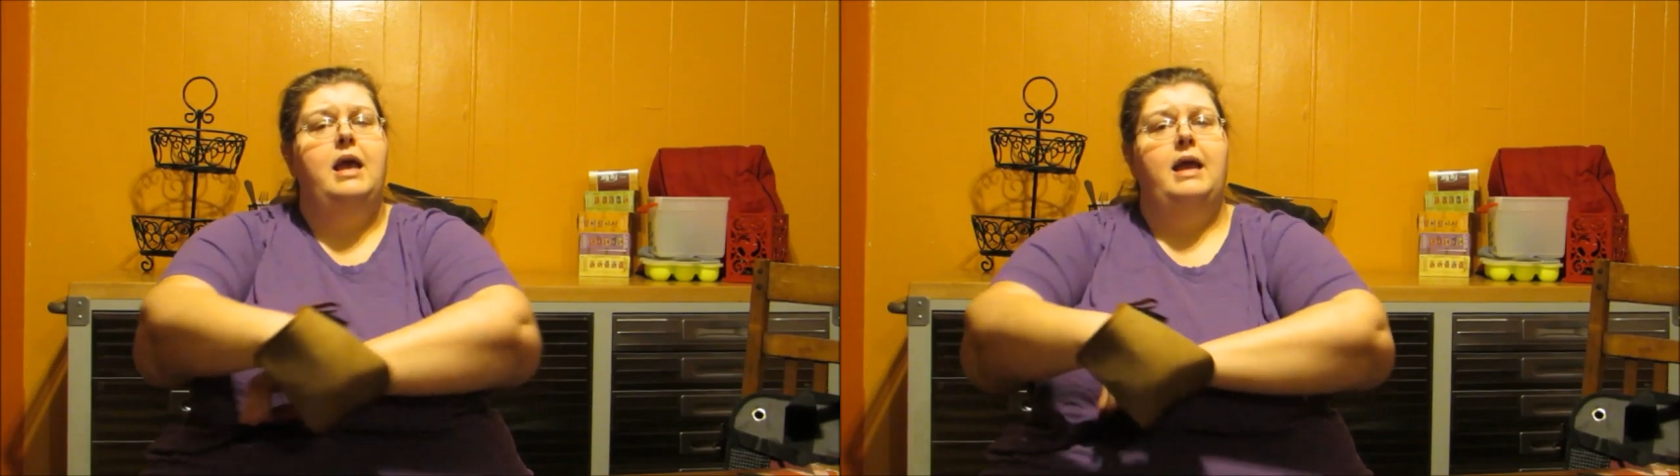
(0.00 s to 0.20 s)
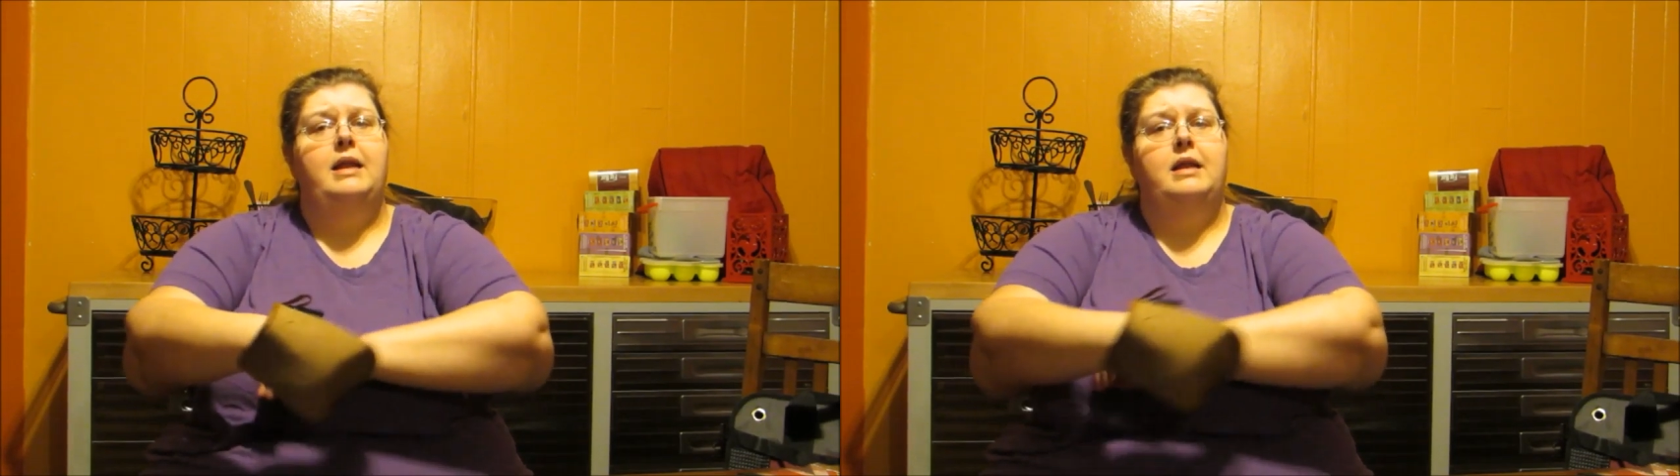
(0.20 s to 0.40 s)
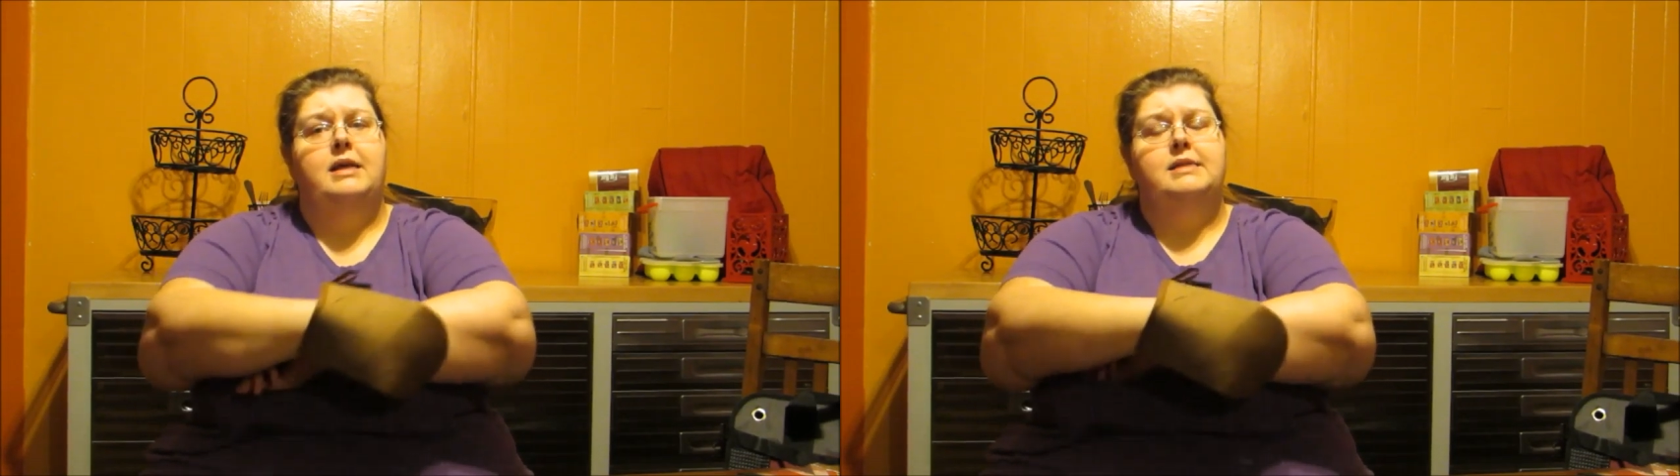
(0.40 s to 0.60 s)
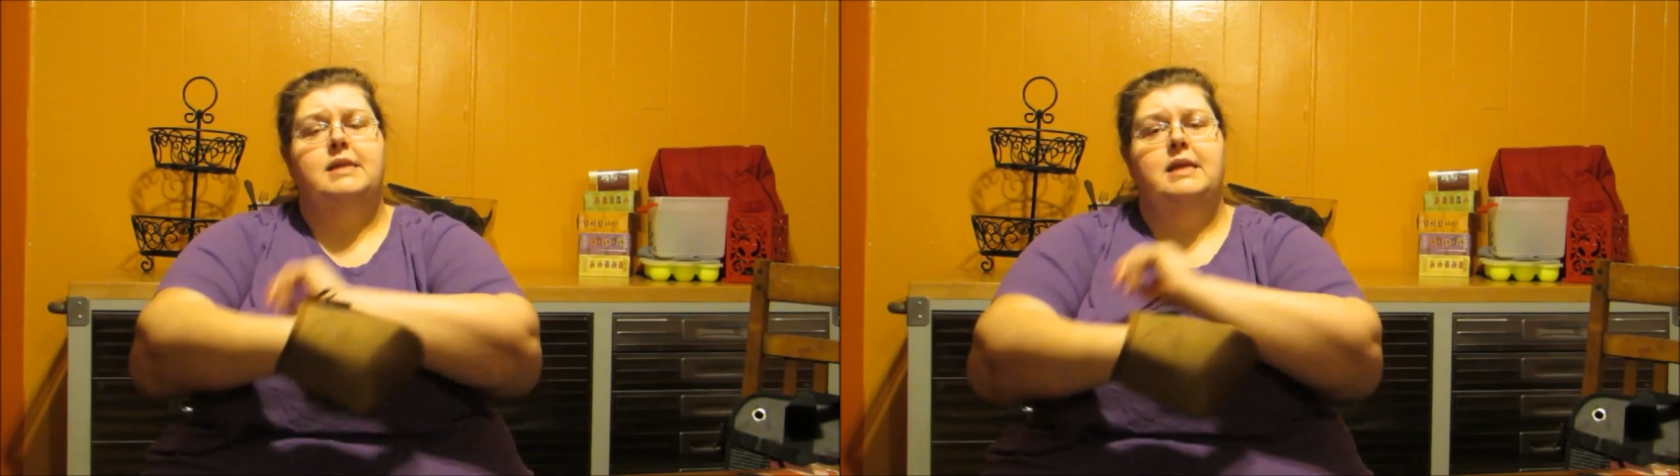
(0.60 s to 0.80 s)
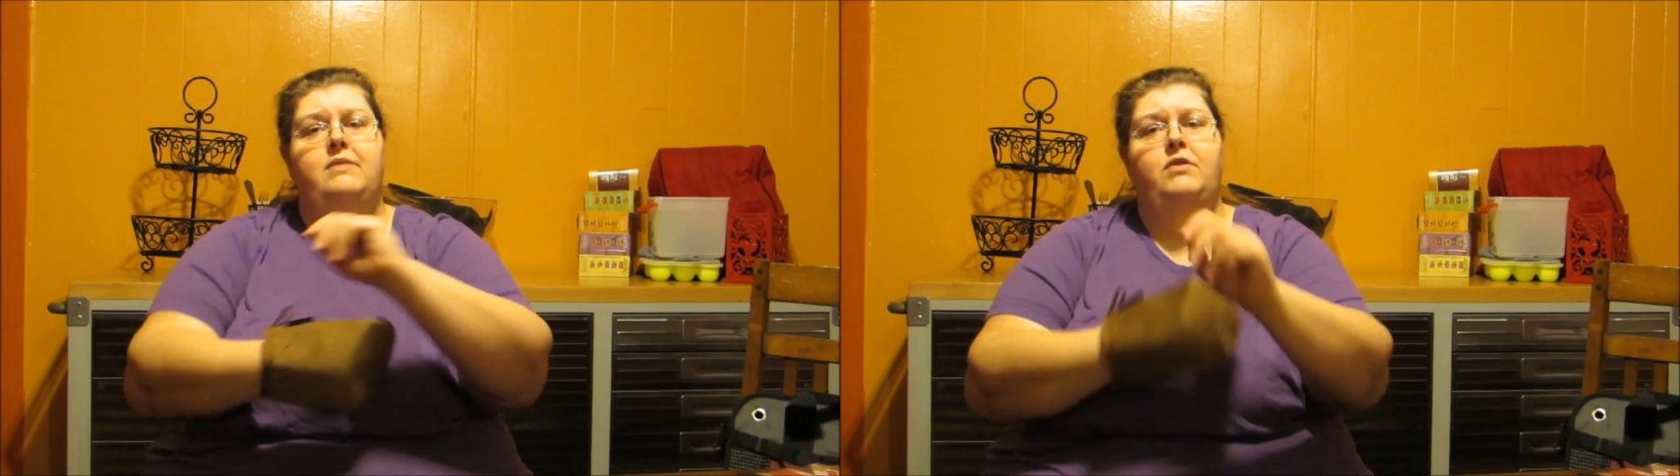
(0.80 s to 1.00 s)
in a nice
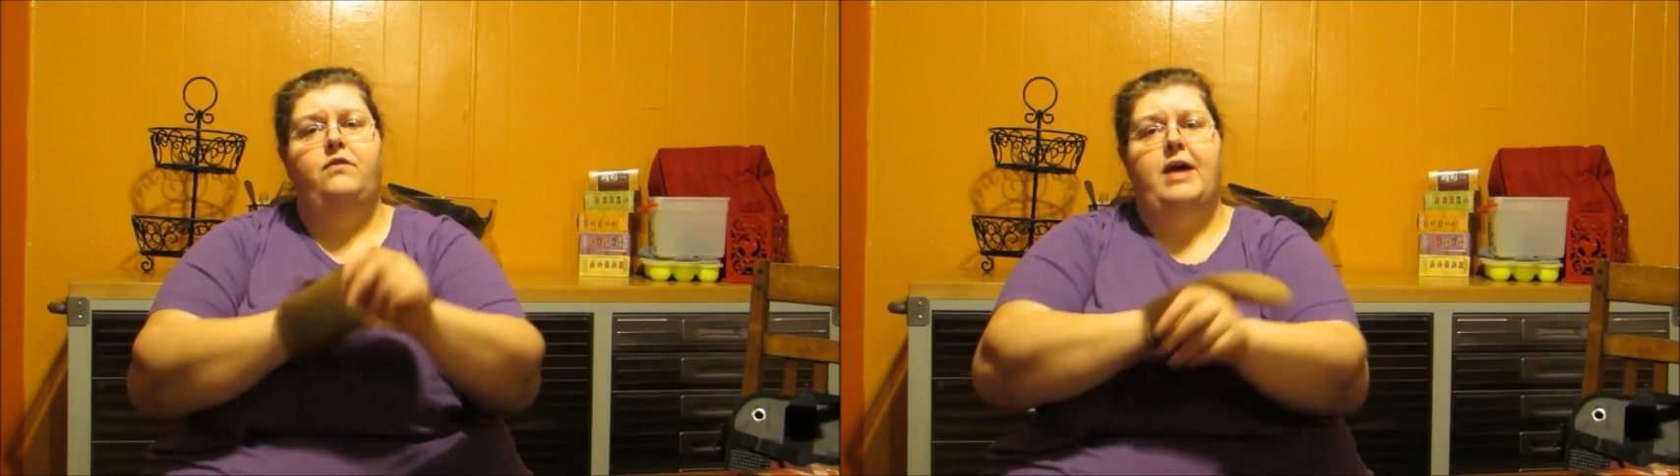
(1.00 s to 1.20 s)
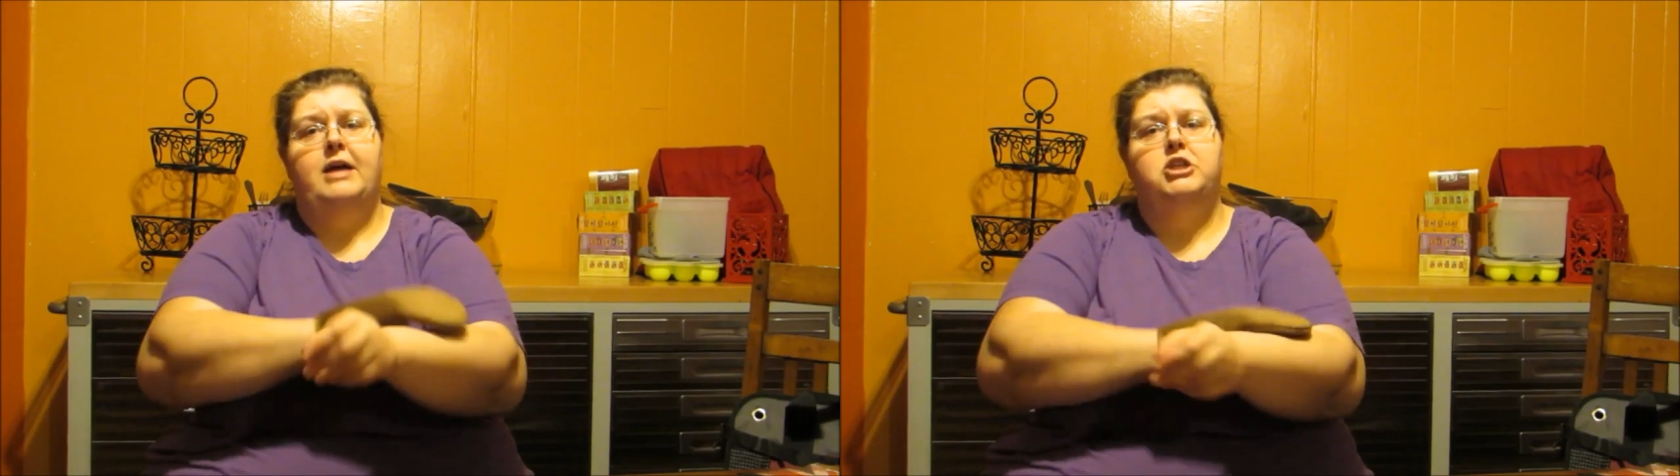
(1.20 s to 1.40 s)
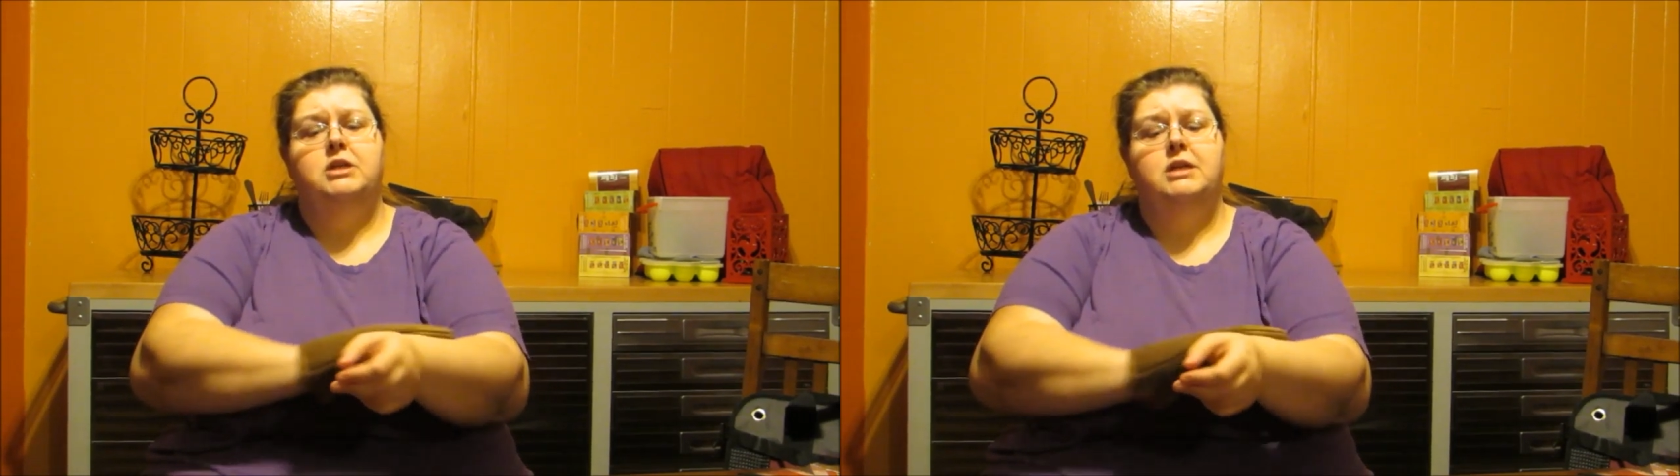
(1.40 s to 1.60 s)
even fashion,